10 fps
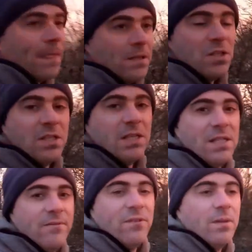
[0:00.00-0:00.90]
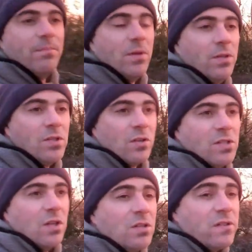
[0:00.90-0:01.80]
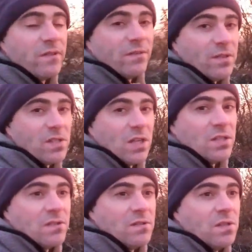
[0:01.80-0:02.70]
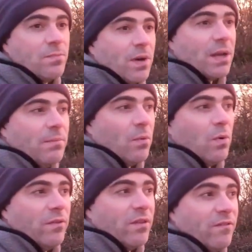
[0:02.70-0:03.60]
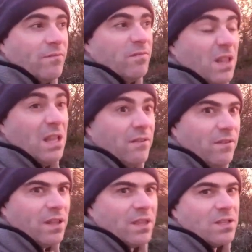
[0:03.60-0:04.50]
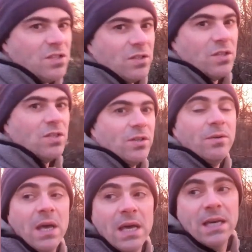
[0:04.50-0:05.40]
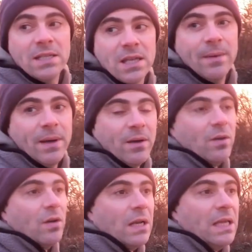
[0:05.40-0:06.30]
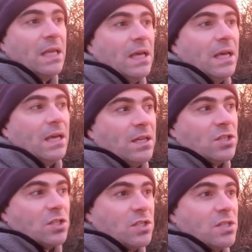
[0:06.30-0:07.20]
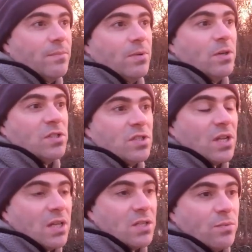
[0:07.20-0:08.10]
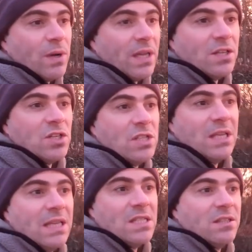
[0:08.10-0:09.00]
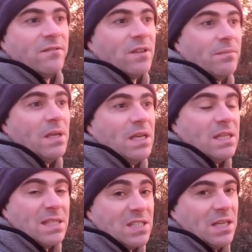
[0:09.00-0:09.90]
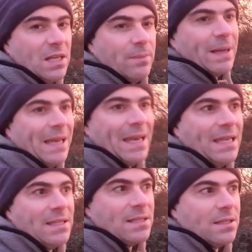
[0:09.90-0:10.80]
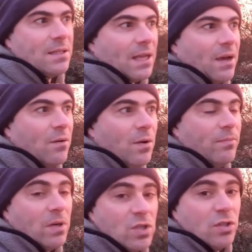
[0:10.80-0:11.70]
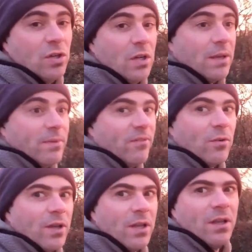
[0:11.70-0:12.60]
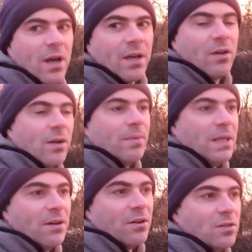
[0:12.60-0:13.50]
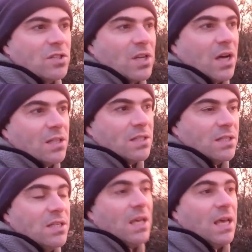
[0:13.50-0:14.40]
Just listening for the bird song. There's lots of different signs of spring, but one of the lovely things you can do is come out early, just as the birds are starting to wake, and just listen for them. It's actually a little bit late now, much earlier before I got up here and got started.